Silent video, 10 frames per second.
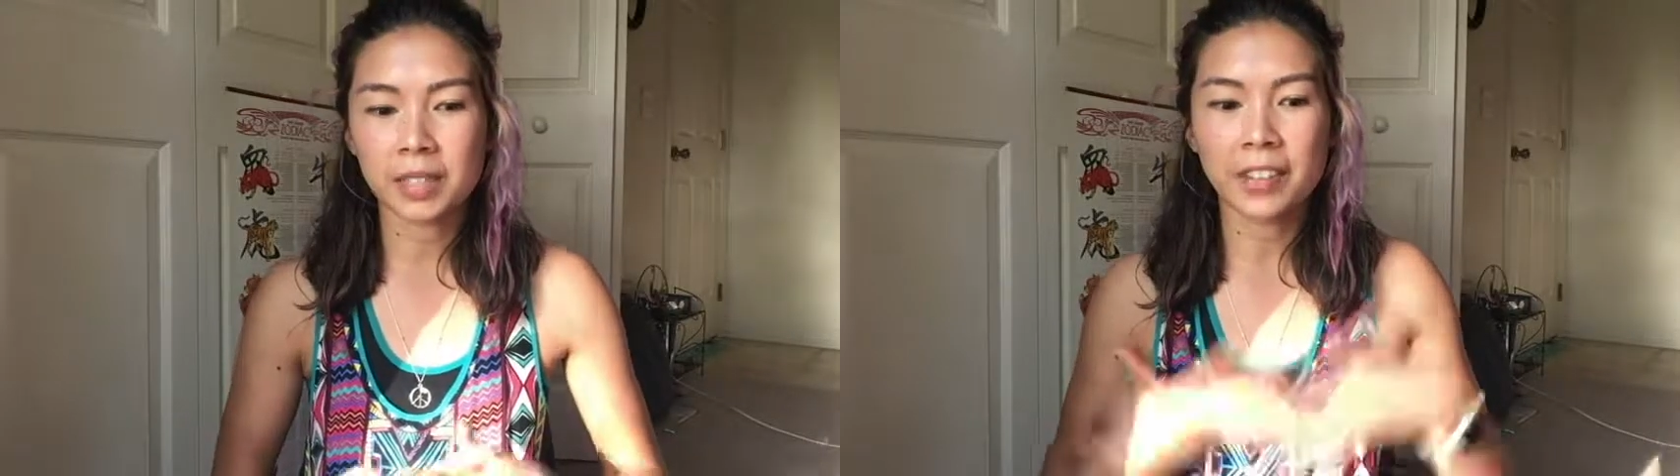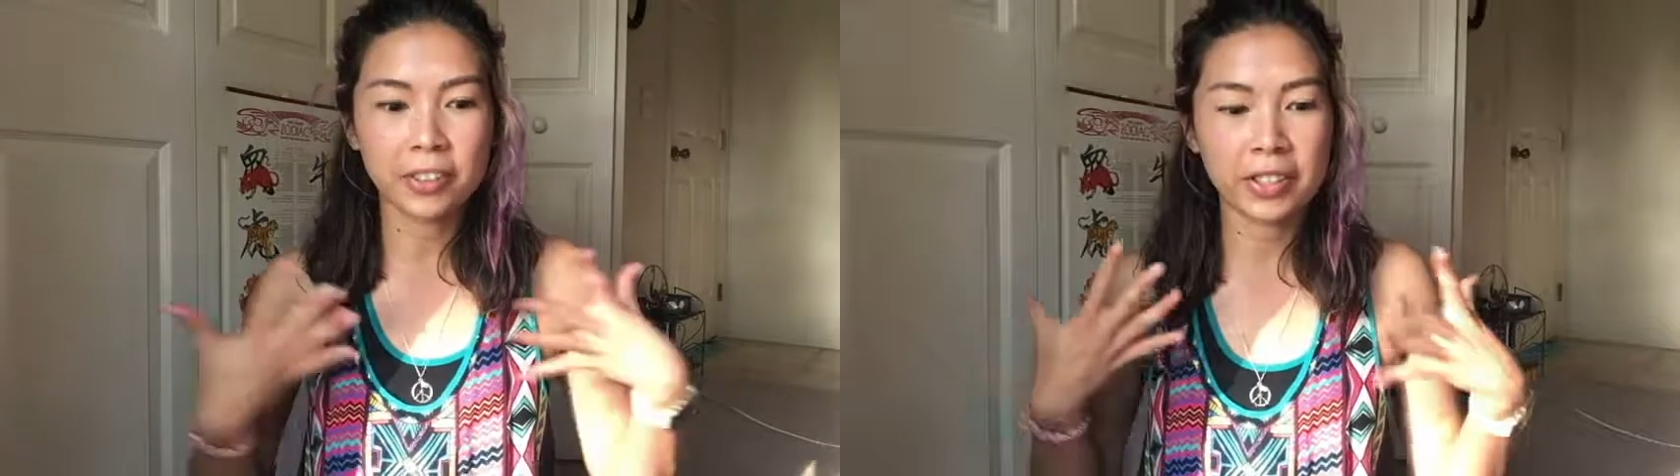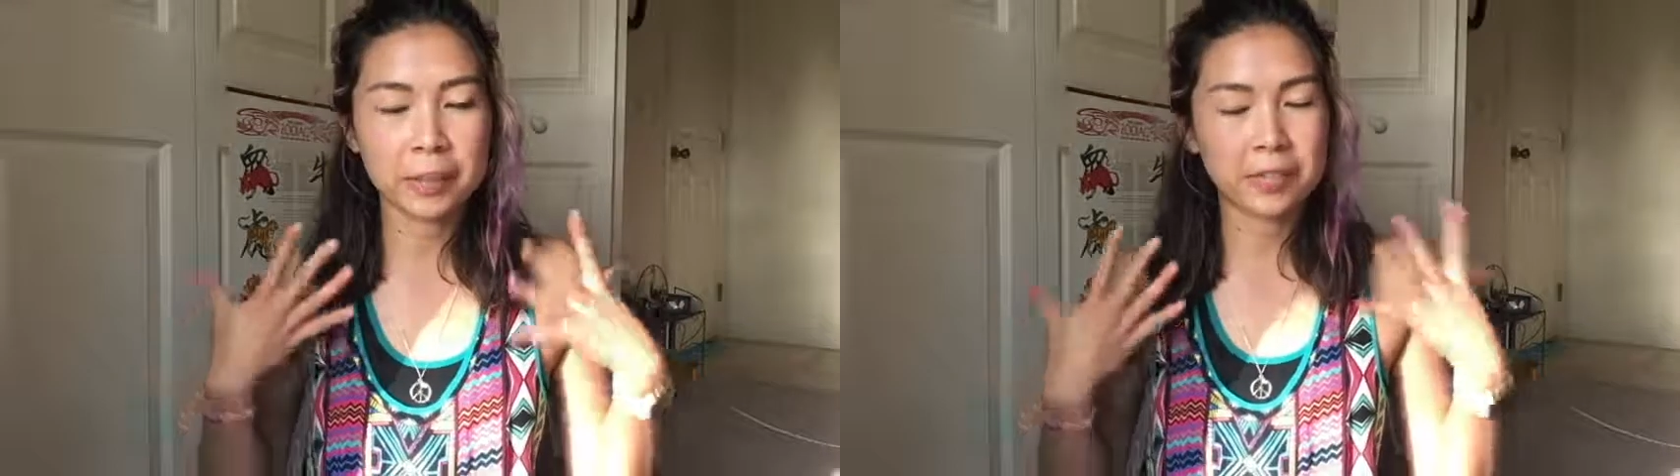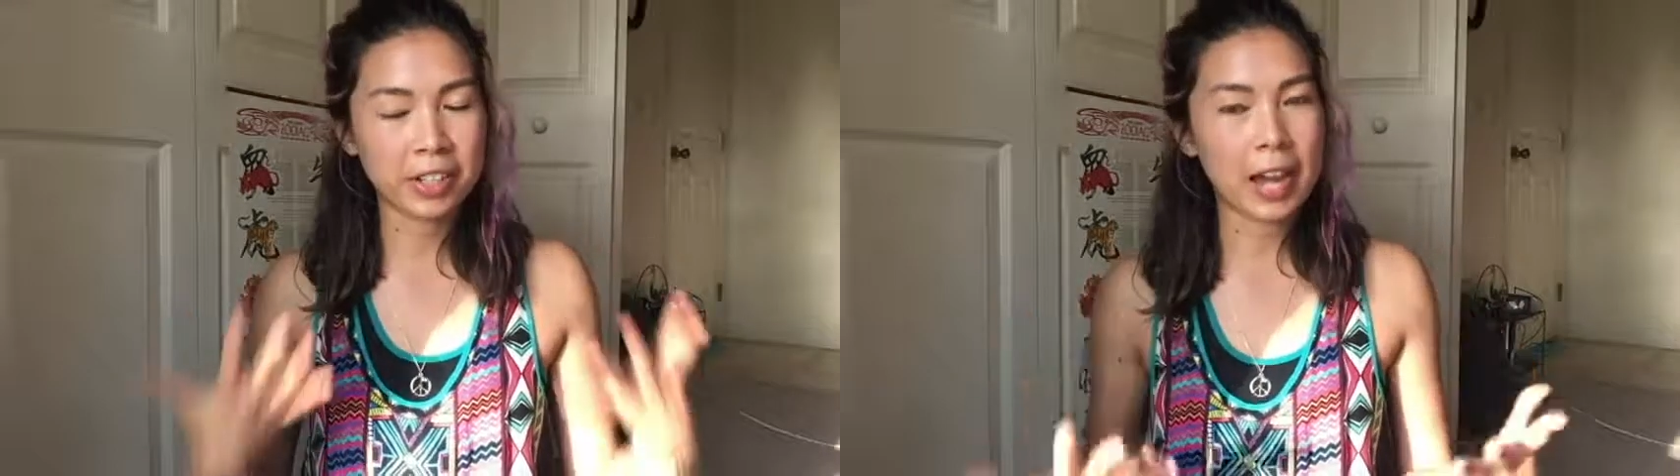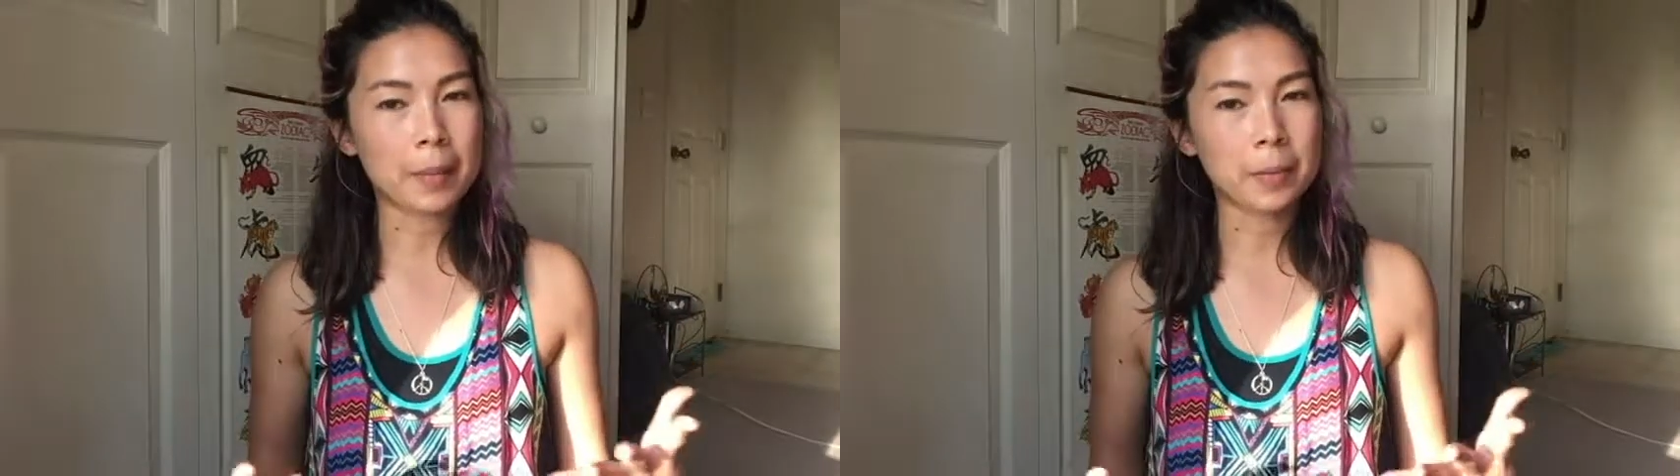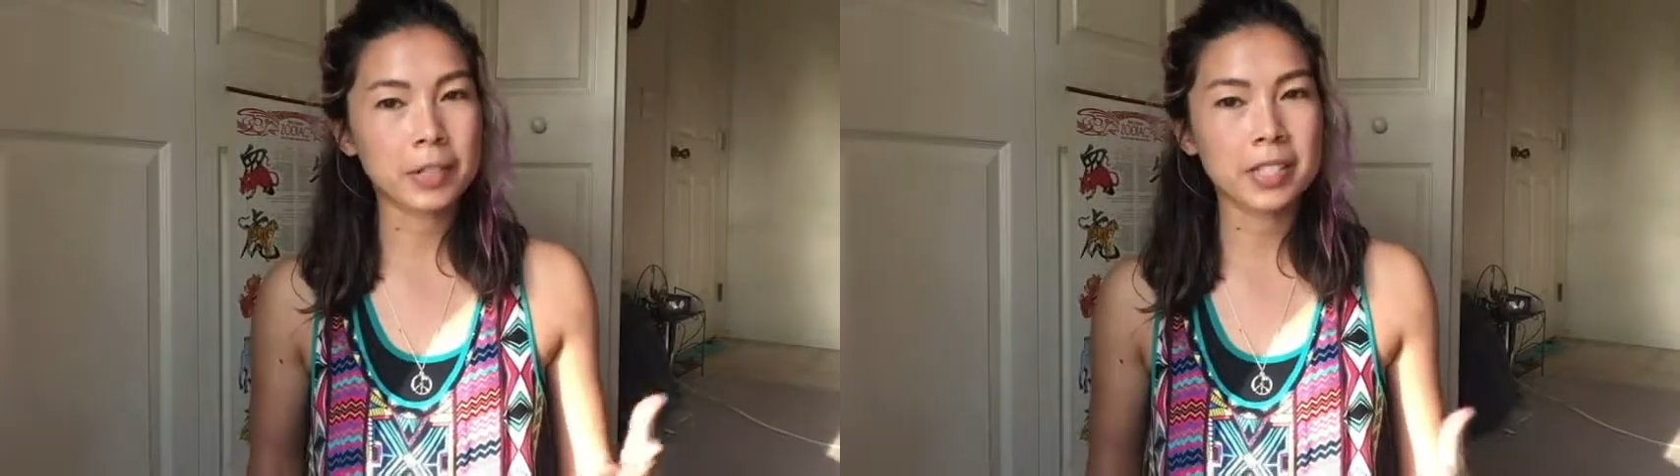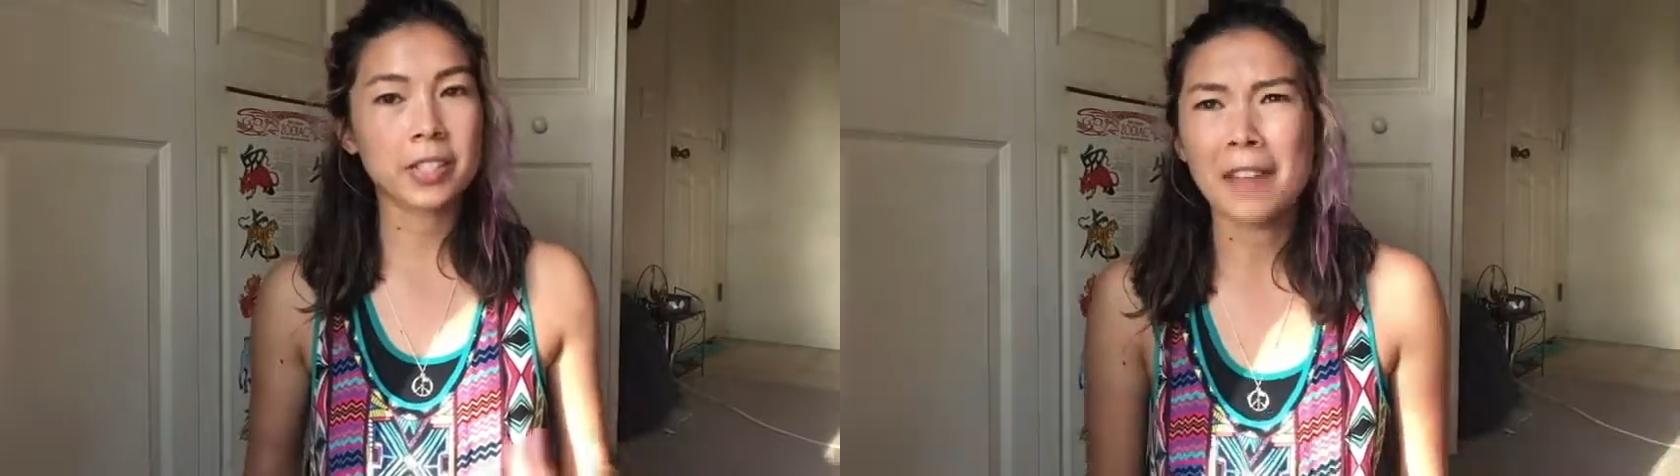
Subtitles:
I'm a very happy person,